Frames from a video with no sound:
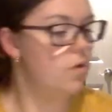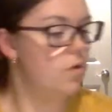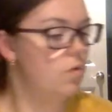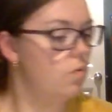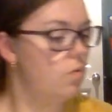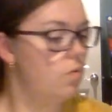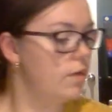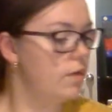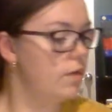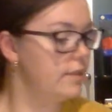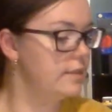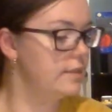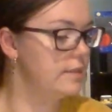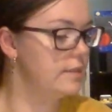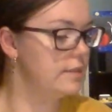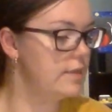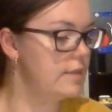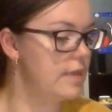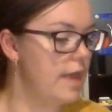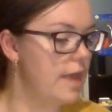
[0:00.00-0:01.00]
What's
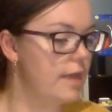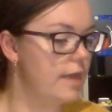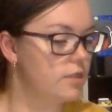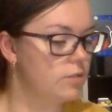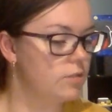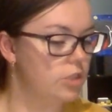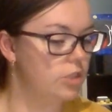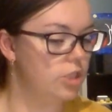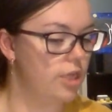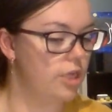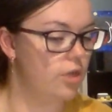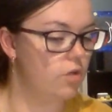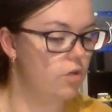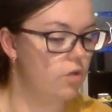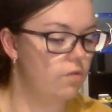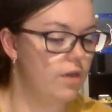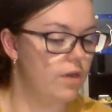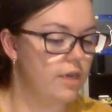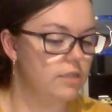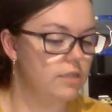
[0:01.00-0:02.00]
next? What should I go
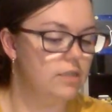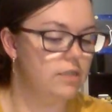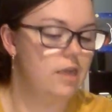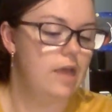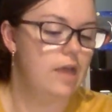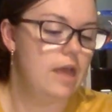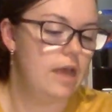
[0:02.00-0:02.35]
over next?